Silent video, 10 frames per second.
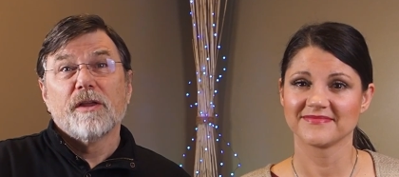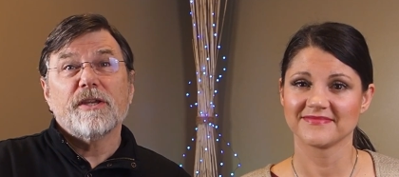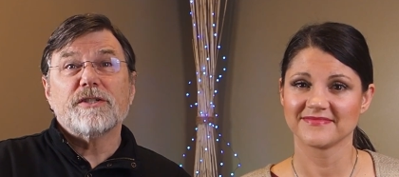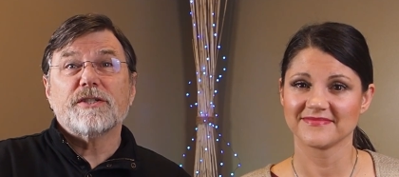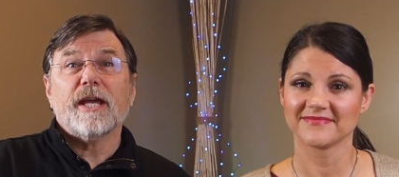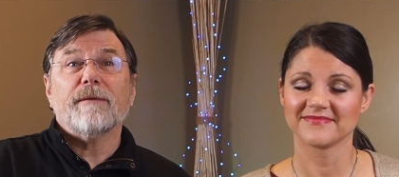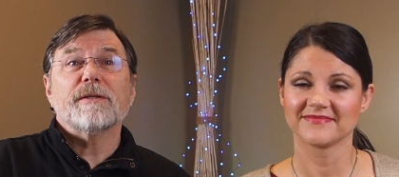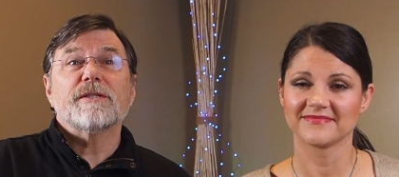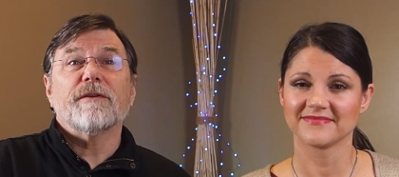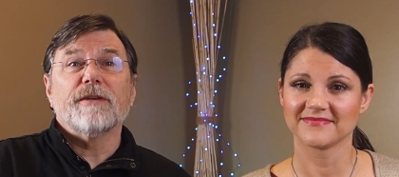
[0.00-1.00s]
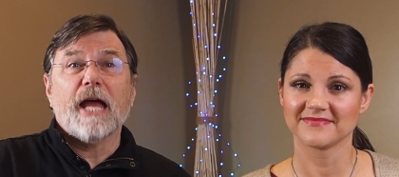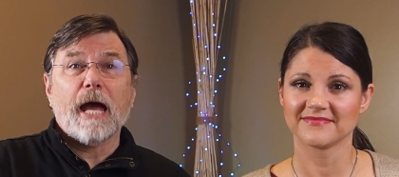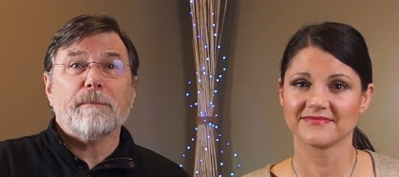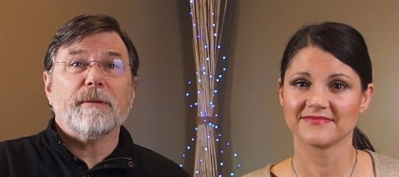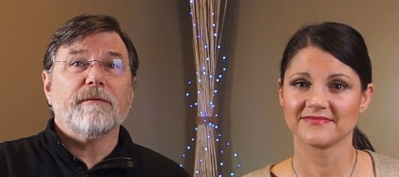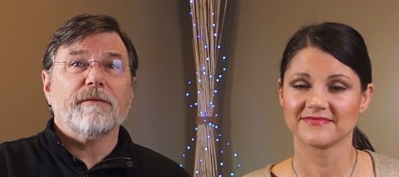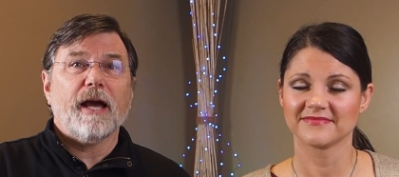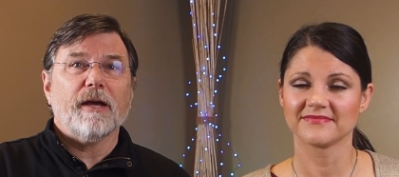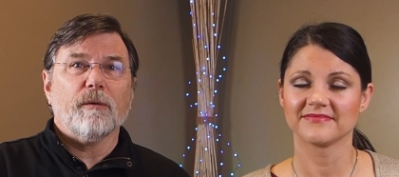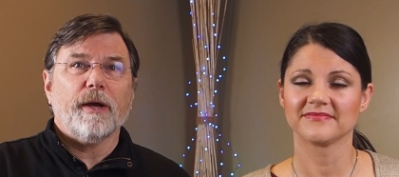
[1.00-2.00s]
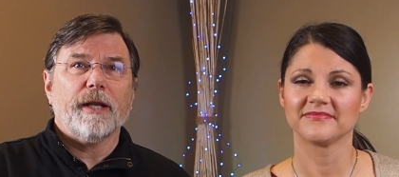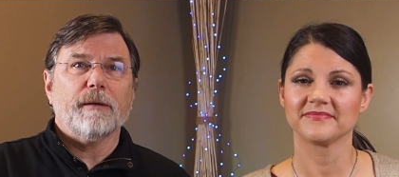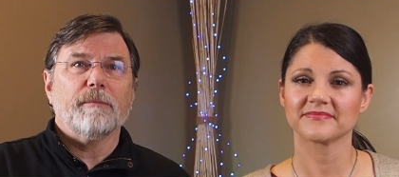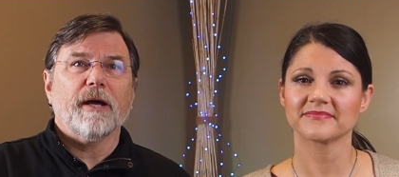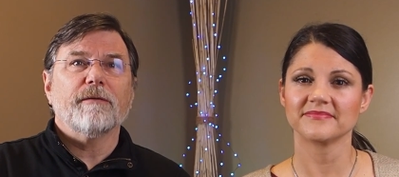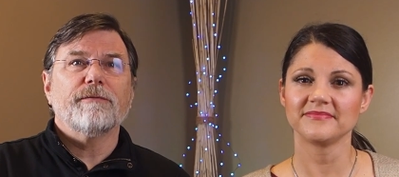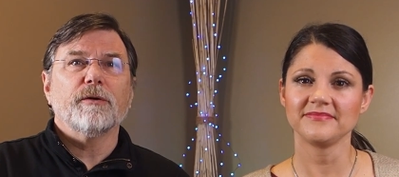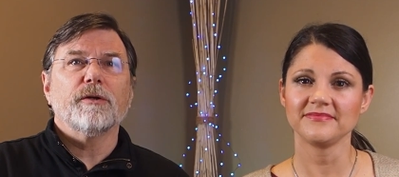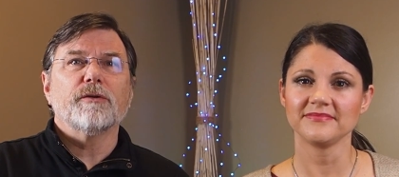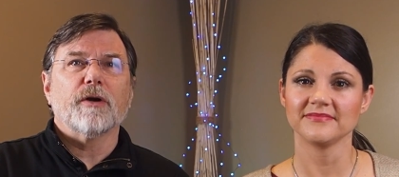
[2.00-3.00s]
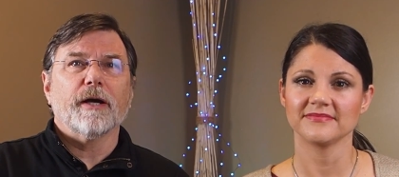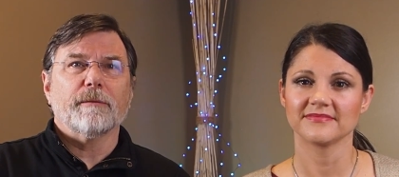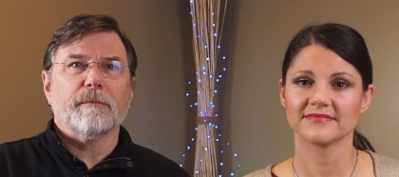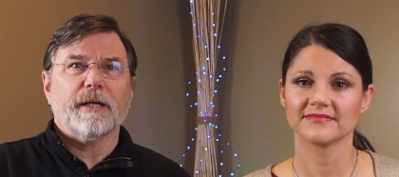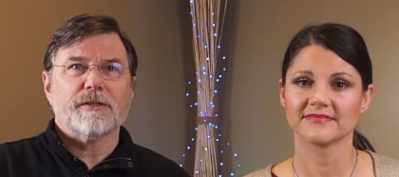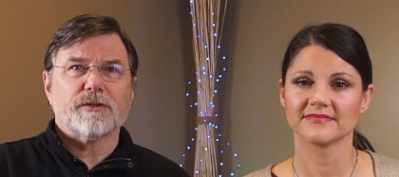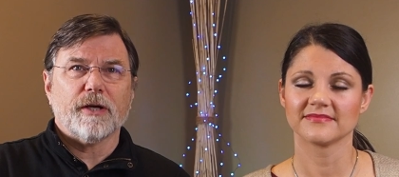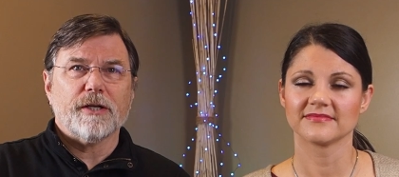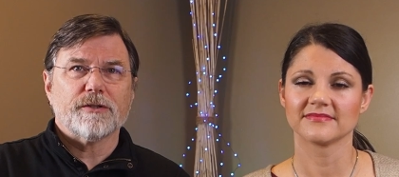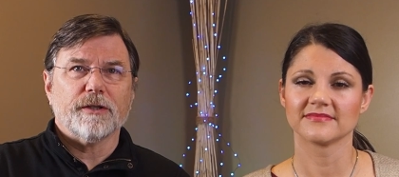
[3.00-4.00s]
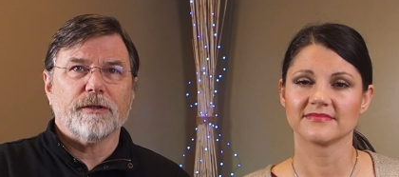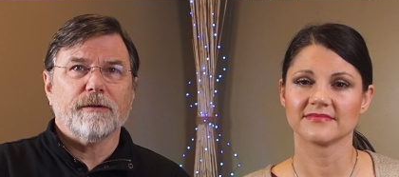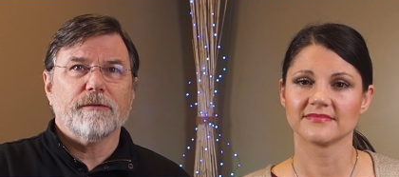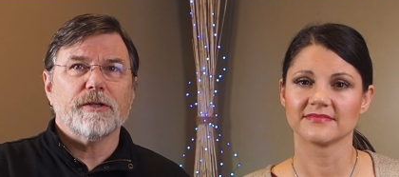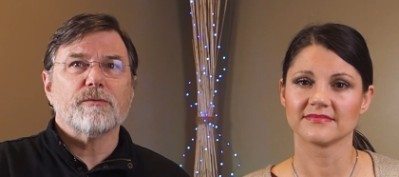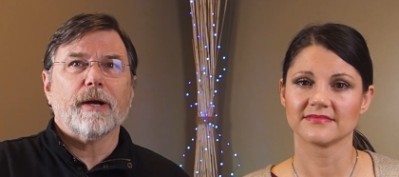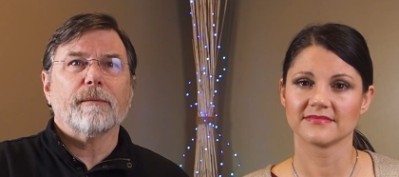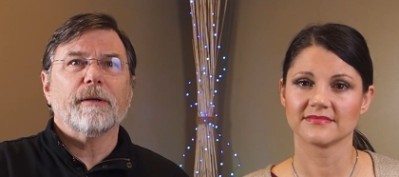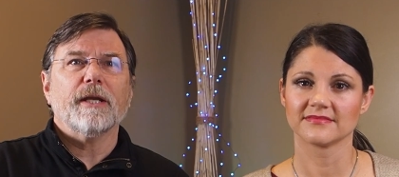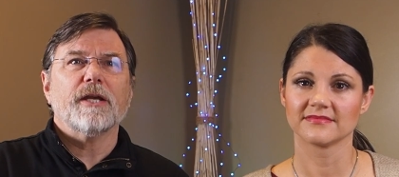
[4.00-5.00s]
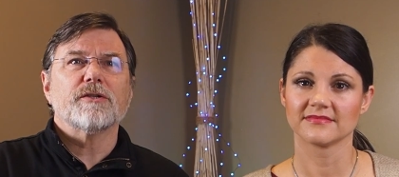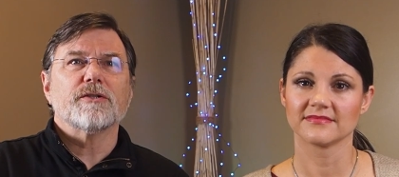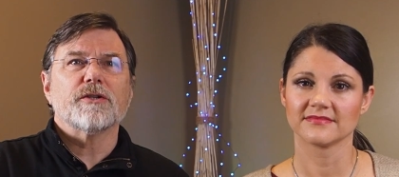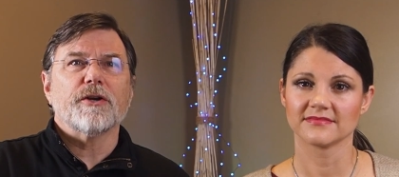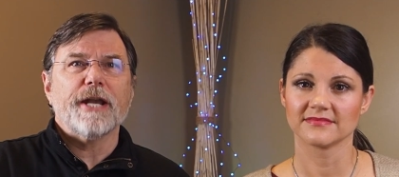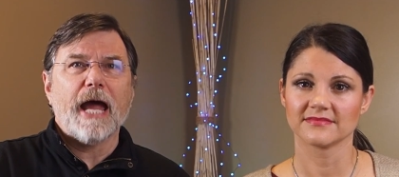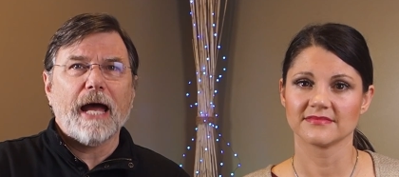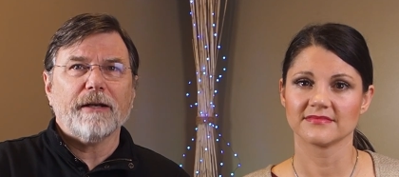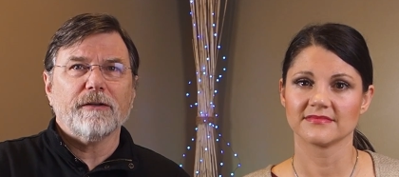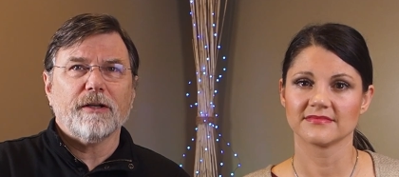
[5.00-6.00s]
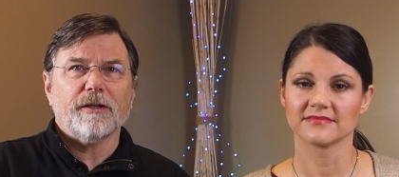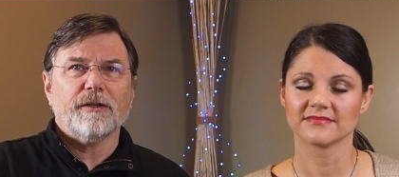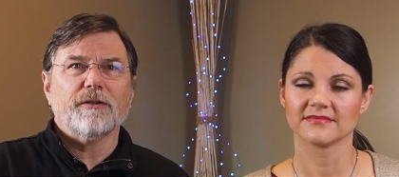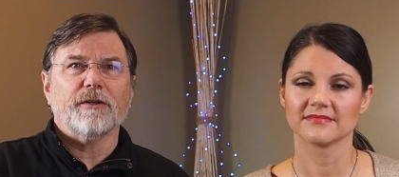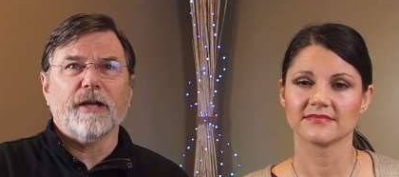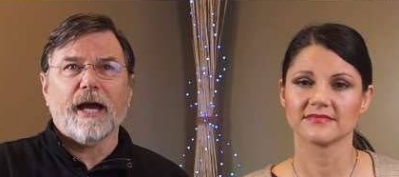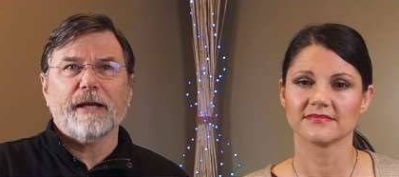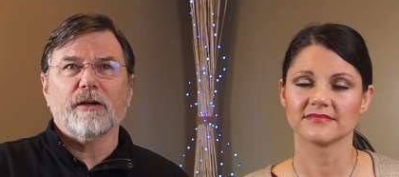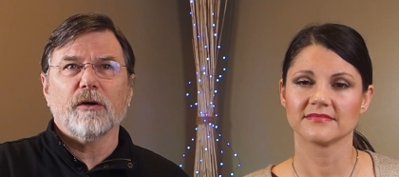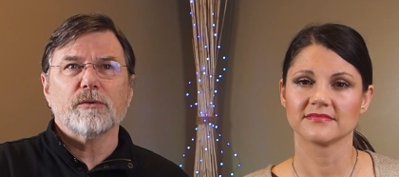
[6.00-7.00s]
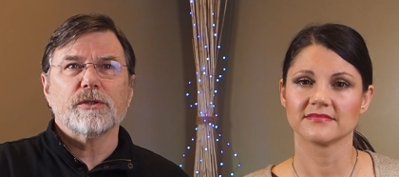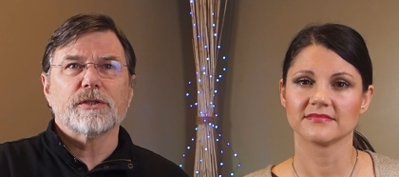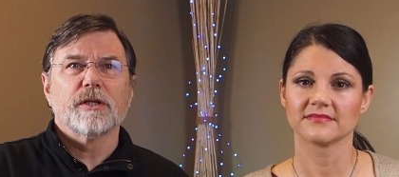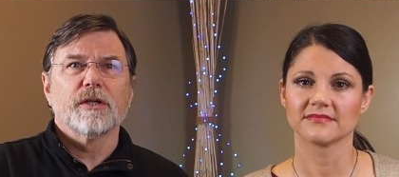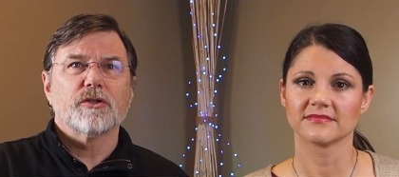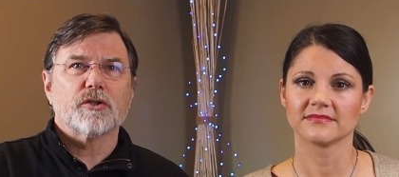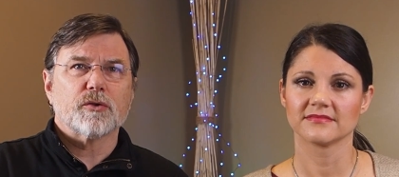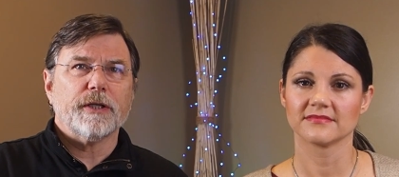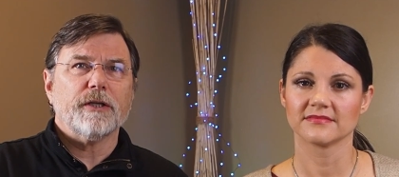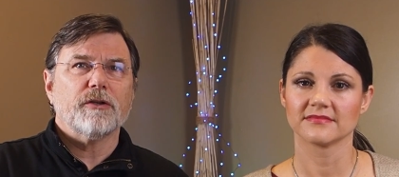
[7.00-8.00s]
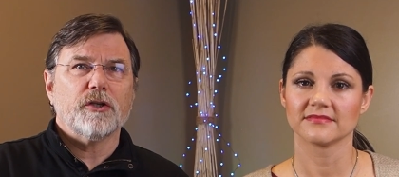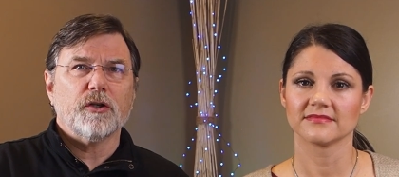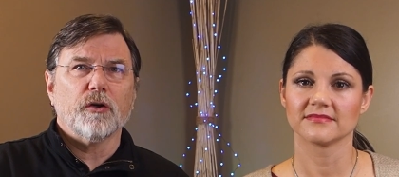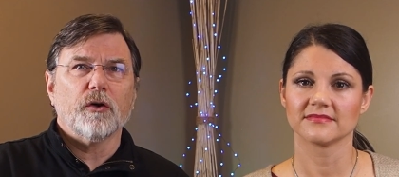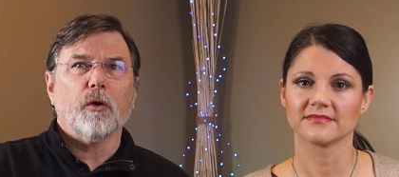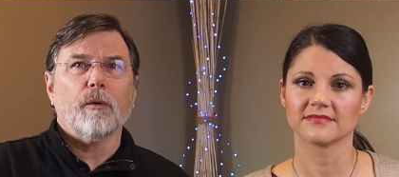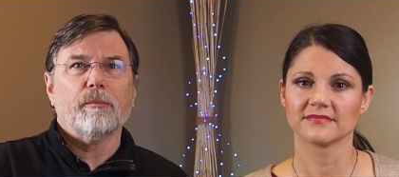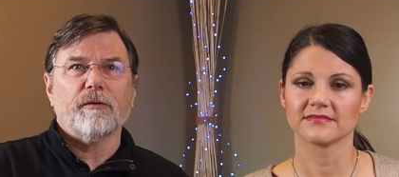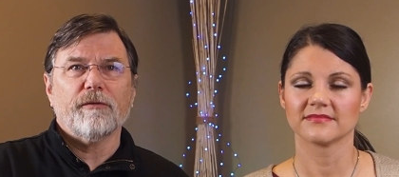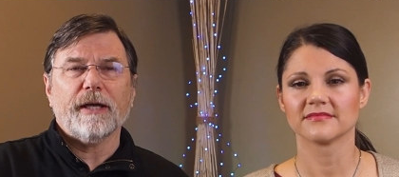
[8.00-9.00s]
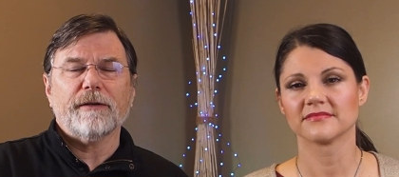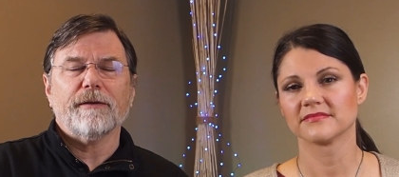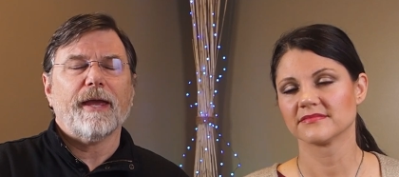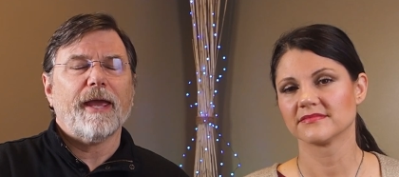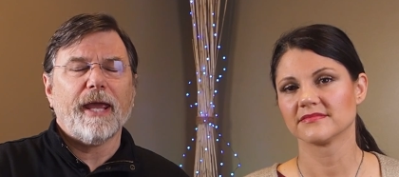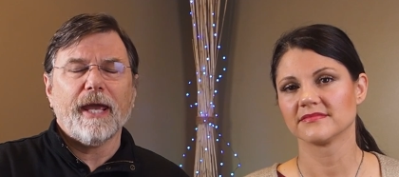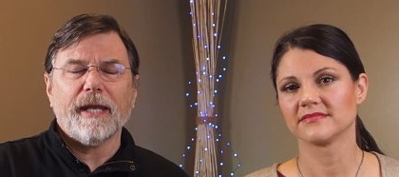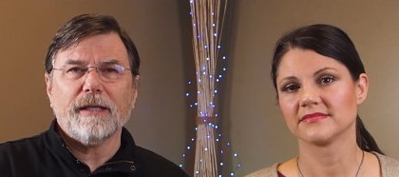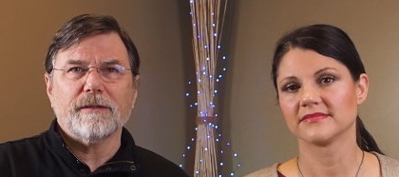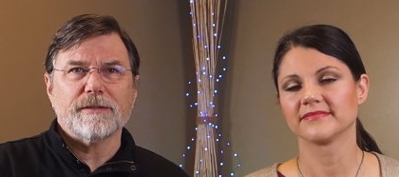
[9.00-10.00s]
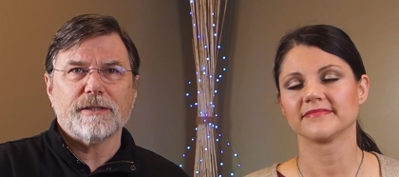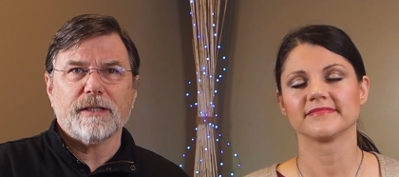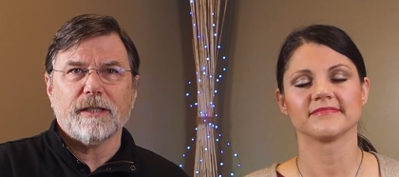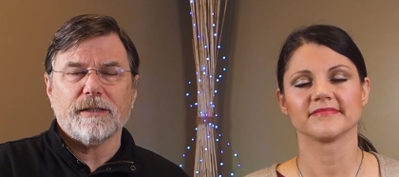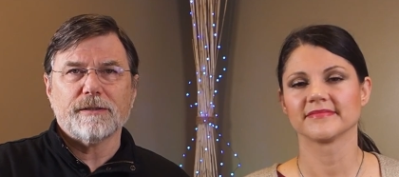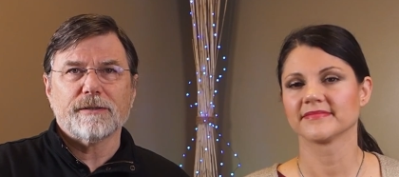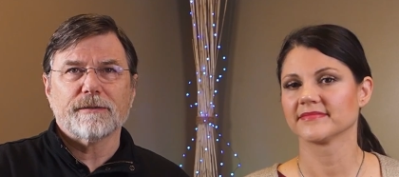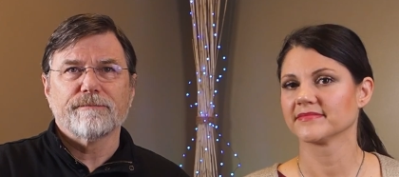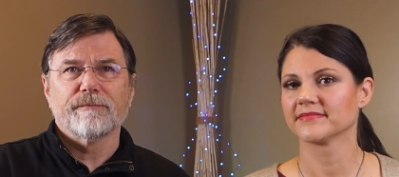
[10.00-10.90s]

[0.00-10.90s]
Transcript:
Speaker 1: These statements have not been evaluated by the Food and Drug Administration. These recommendations are not intended to diagnose, treat, cure, or prevent any disease.